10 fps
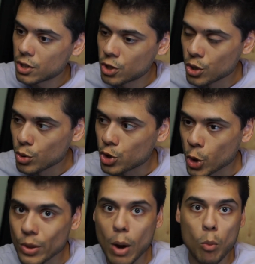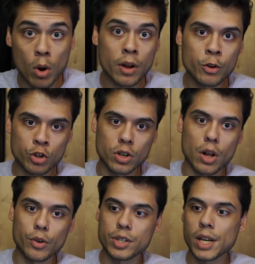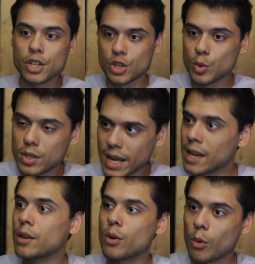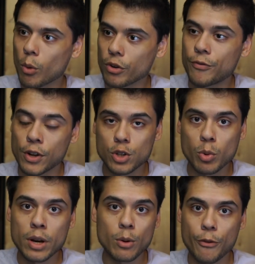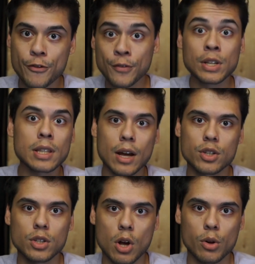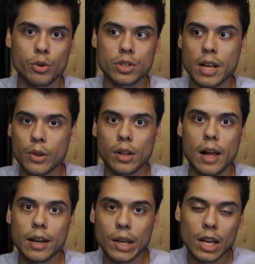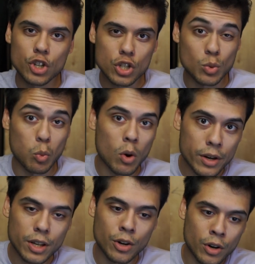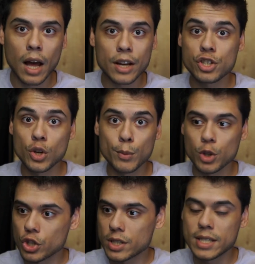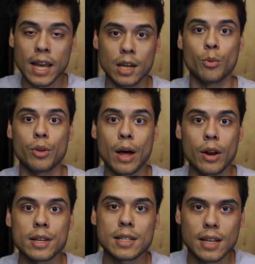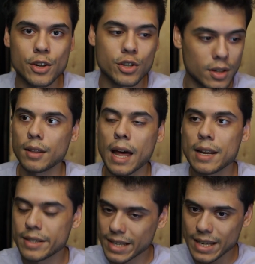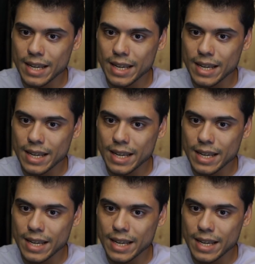to turn that $100 into $10 or $20 or $50,000 down the line in just 1 year, I assume you just take it without hesitation. That is,